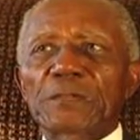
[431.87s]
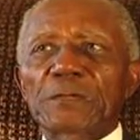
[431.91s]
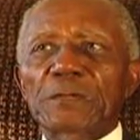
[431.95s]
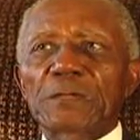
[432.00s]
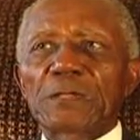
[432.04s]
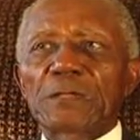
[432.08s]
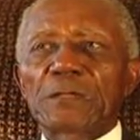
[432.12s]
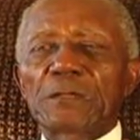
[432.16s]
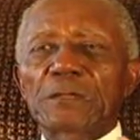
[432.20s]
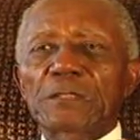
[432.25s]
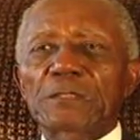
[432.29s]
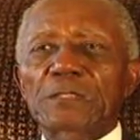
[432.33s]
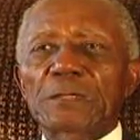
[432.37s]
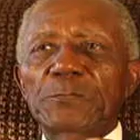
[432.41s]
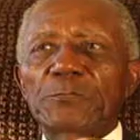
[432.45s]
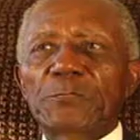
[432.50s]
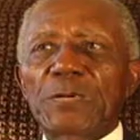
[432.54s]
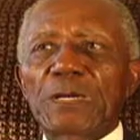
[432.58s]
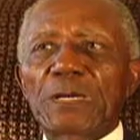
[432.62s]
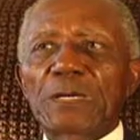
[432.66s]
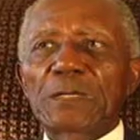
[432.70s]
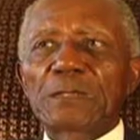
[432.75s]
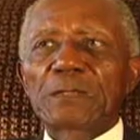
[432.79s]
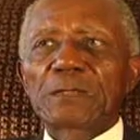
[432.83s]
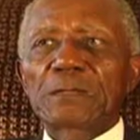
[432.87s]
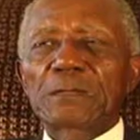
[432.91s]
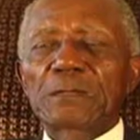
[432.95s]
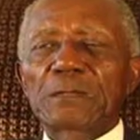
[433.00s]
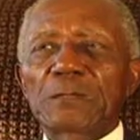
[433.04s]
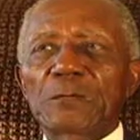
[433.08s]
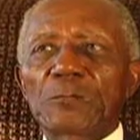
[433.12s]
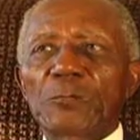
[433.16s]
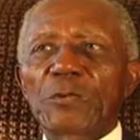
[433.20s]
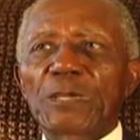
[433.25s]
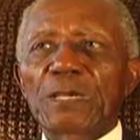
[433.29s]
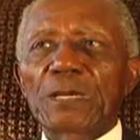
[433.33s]
looked upon
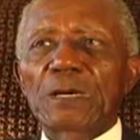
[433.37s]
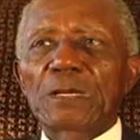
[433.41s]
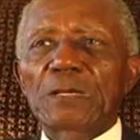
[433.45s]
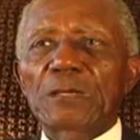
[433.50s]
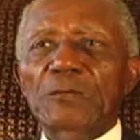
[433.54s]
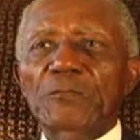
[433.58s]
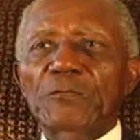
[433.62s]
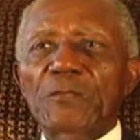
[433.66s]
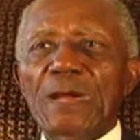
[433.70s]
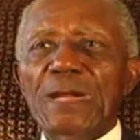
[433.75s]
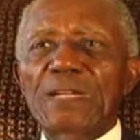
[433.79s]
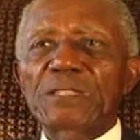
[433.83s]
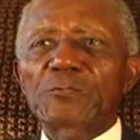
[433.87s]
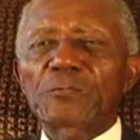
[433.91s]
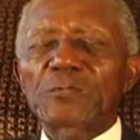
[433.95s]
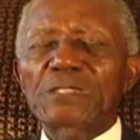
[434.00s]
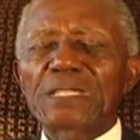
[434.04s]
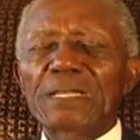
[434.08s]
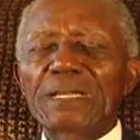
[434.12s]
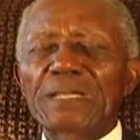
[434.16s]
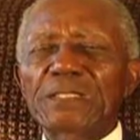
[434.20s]
we undergraduates.